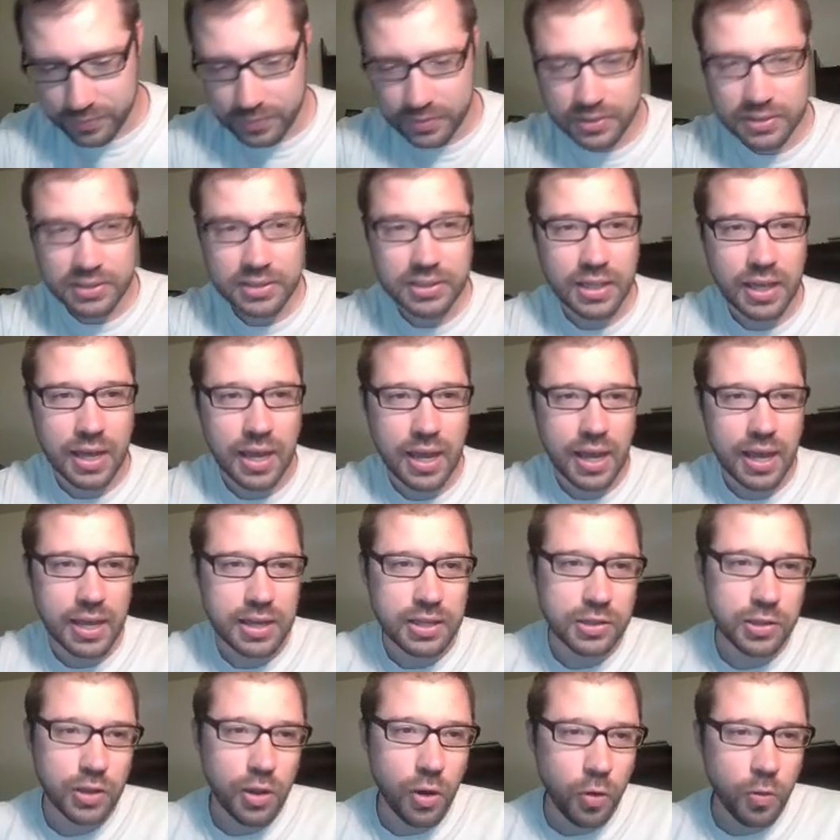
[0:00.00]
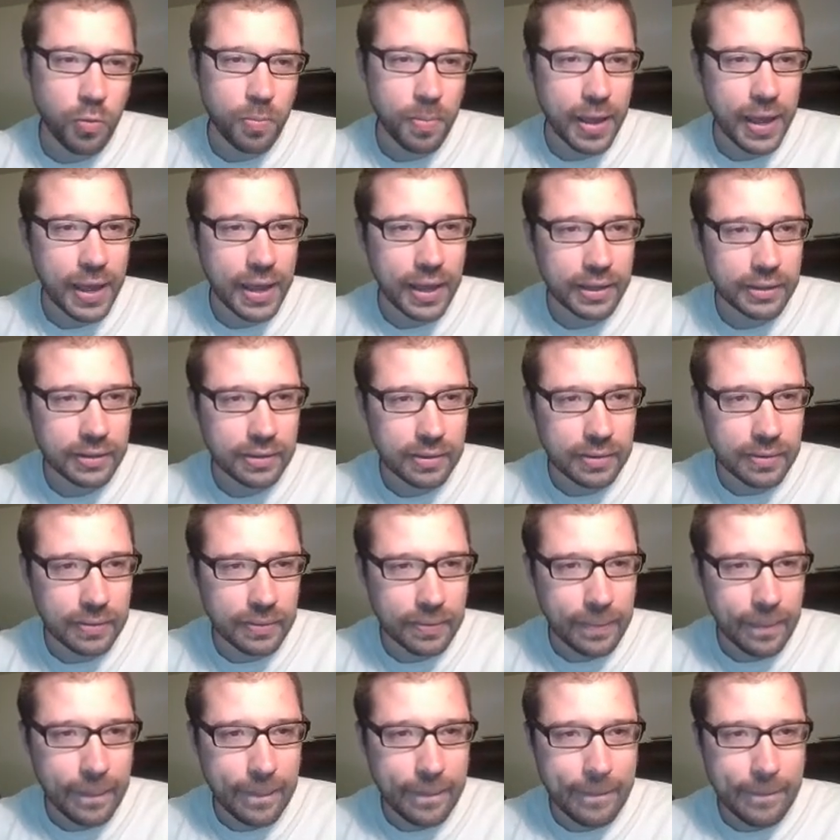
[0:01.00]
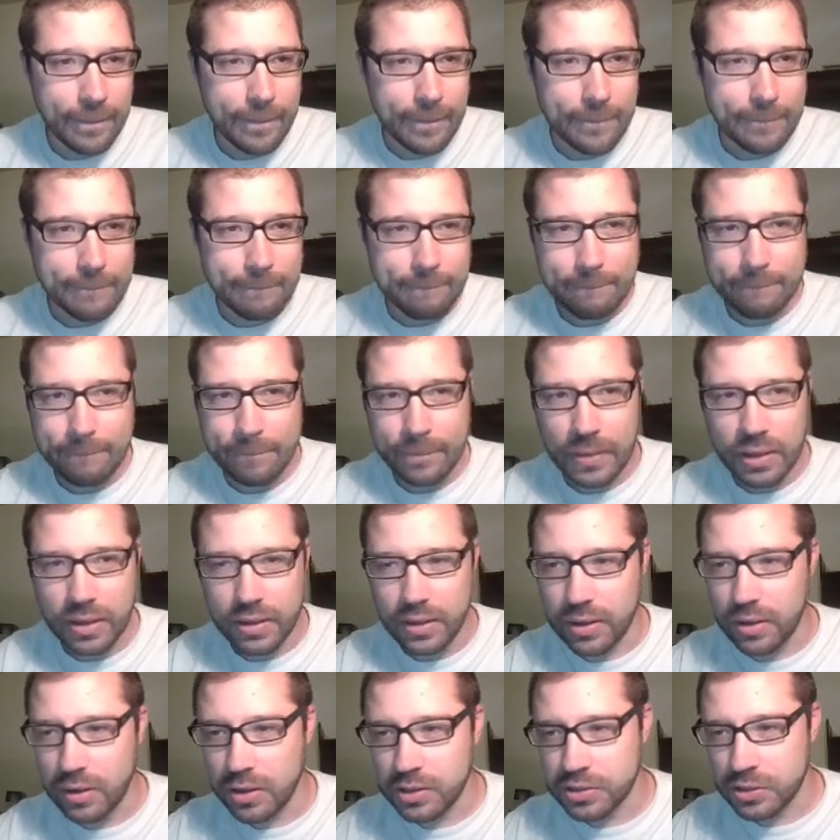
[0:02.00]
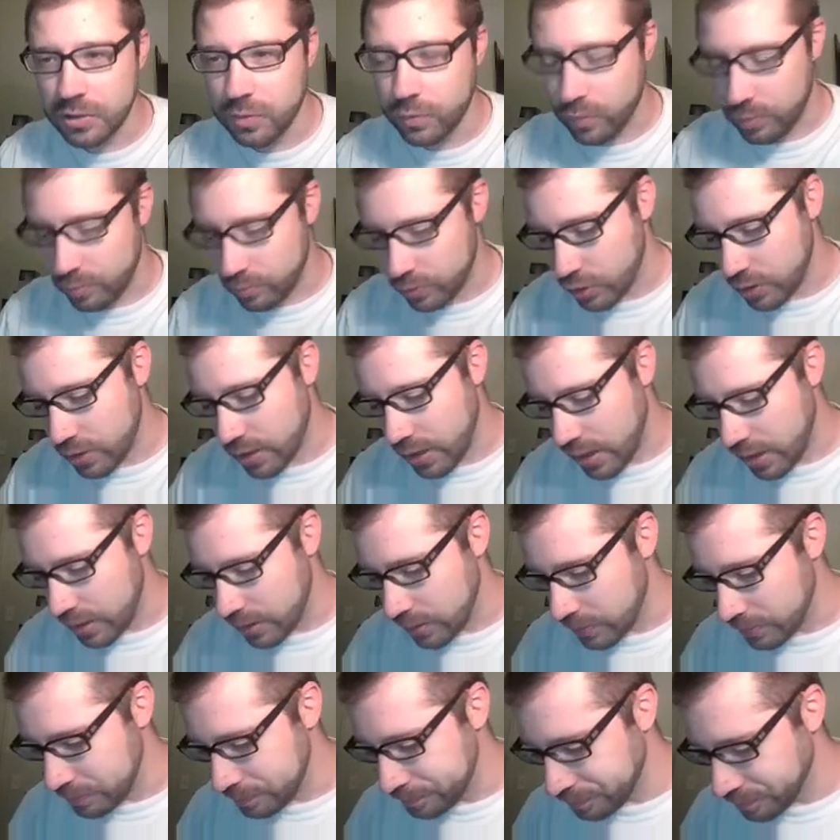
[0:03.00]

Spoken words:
Sahai Nomad, also from Janata,